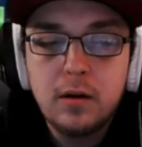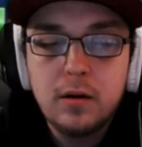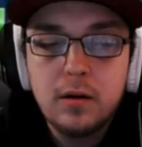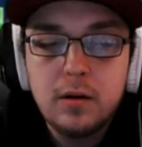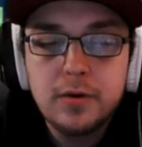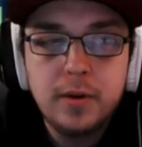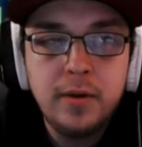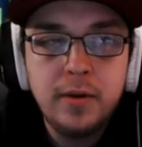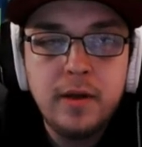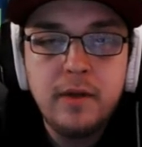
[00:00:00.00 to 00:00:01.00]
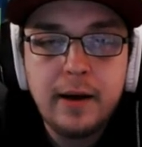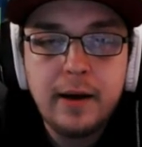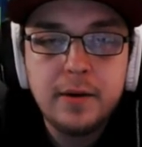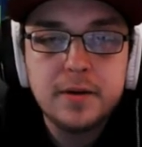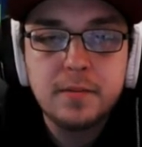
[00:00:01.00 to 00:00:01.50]
So I believe now
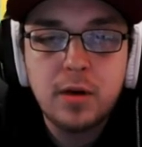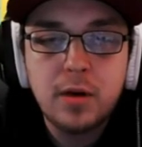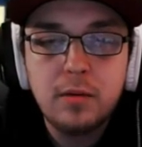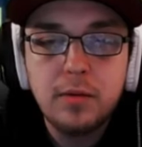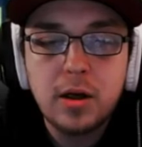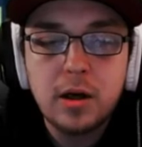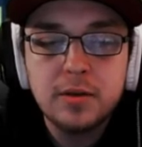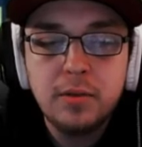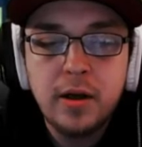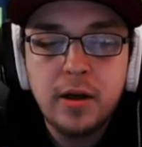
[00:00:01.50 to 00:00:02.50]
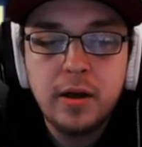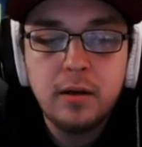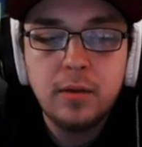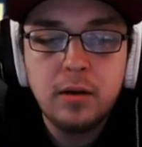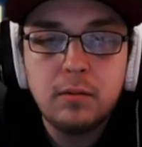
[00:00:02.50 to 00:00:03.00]
he's probably contemplating
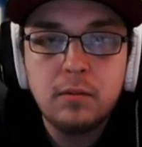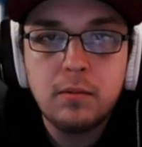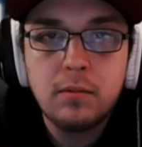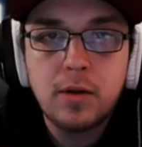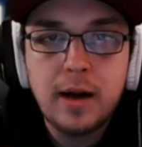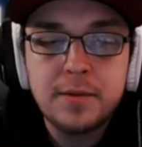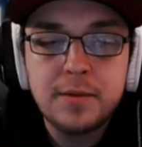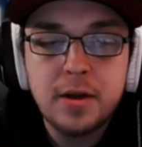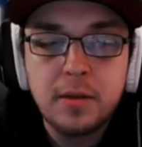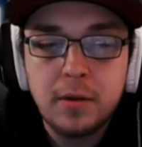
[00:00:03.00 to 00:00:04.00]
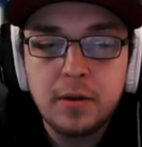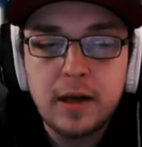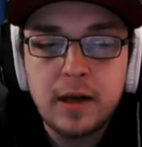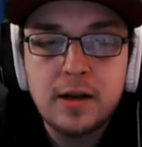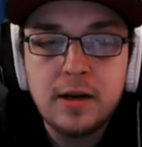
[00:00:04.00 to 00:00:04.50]
about perhaps hitting me with that
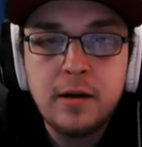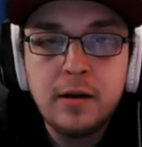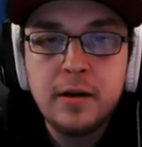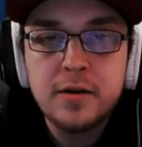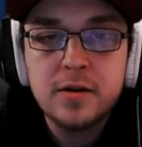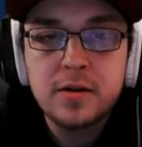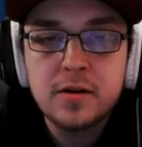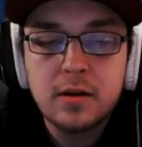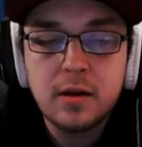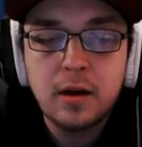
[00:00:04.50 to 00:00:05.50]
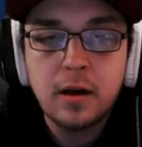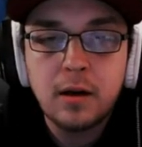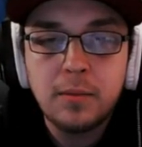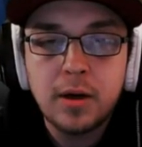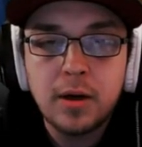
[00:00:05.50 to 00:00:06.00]
Cyrus,
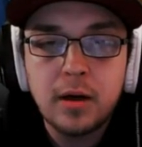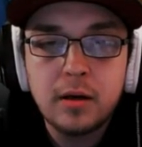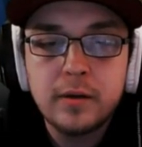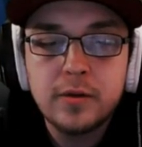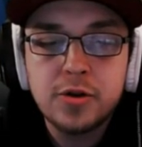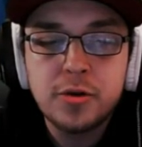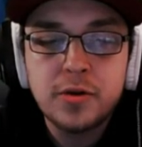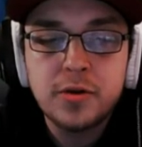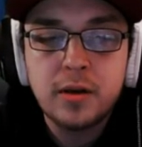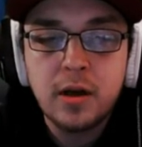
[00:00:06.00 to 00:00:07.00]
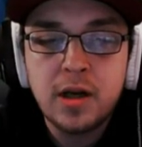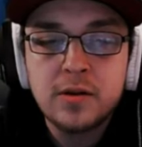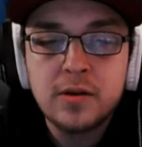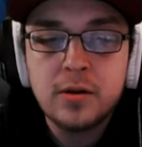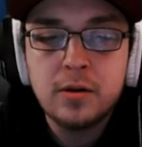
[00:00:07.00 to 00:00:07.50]
but choosing not
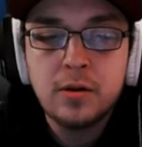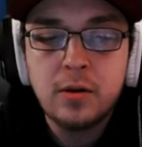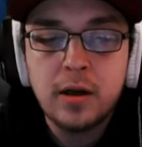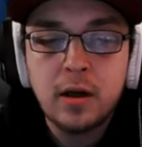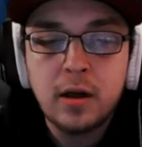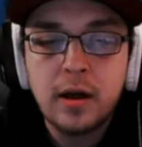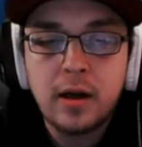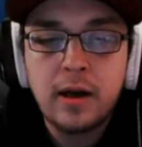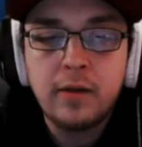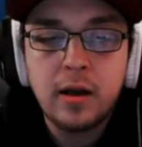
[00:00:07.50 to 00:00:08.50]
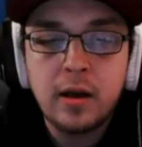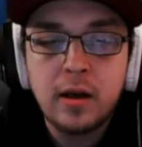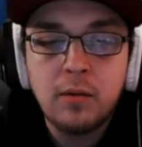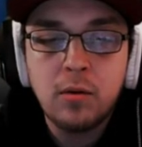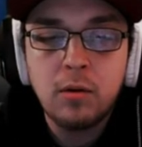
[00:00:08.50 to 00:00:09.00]
to, and not having any
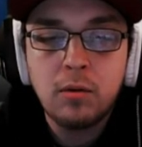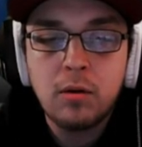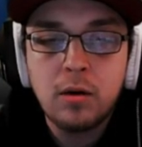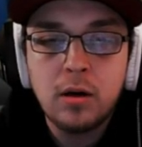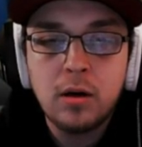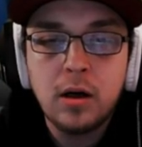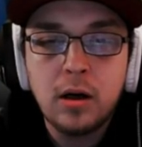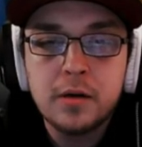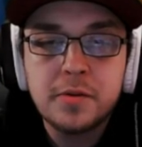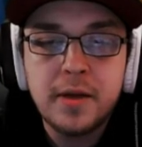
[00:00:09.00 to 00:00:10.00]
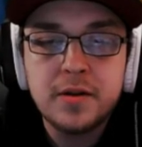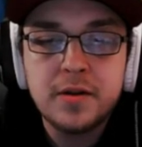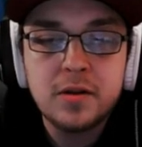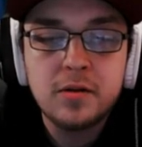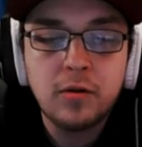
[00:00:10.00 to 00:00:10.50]
more
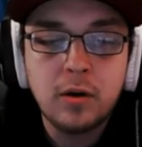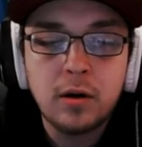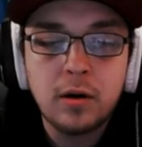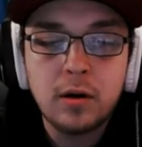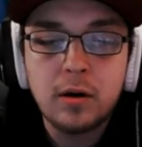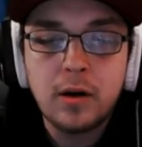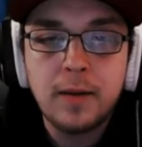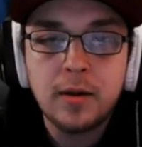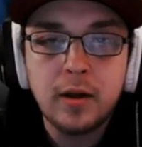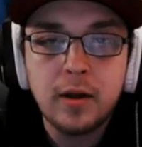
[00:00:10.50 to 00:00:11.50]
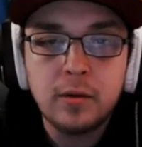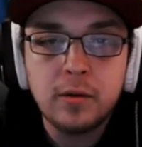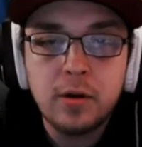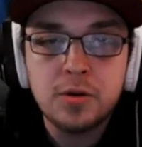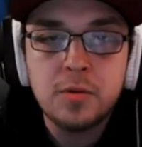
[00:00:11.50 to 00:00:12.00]
spaces for grabbing Lele with
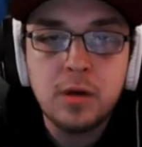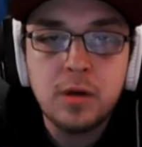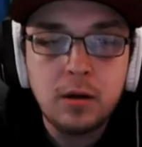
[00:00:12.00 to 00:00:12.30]
Ultra Ball.